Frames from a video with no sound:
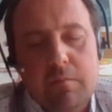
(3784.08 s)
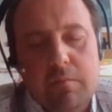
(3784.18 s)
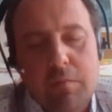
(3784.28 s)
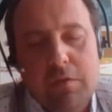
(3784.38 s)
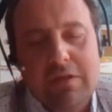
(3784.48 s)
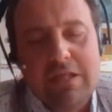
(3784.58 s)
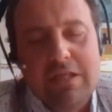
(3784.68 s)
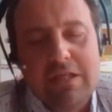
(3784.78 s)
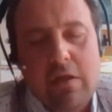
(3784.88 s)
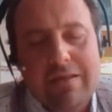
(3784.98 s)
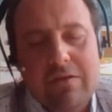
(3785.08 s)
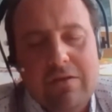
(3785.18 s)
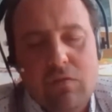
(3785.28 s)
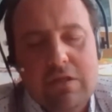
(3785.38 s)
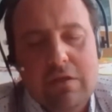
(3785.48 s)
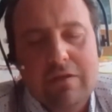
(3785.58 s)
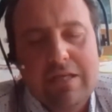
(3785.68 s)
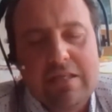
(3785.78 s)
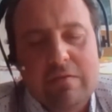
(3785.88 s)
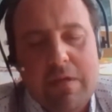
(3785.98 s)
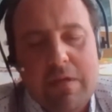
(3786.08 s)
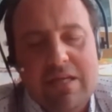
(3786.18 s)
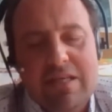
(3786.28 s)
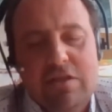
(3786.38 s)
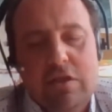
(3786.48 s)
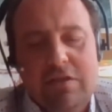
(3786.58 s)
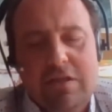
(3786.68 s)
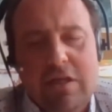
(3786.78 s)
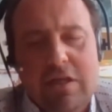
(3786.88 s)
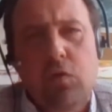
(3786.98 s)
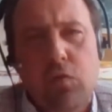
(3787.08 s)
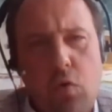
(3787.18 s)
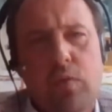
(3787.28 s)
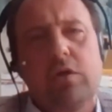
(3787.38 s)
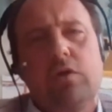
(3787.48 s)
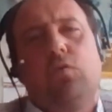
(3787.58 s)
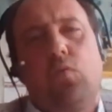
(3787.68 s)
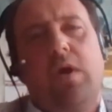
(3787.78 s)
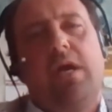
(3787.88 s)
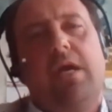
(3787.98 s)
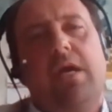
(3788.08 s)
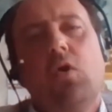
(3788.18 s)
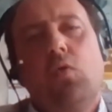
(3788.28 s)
multinational and the regional data space. It's just that we grow in another way.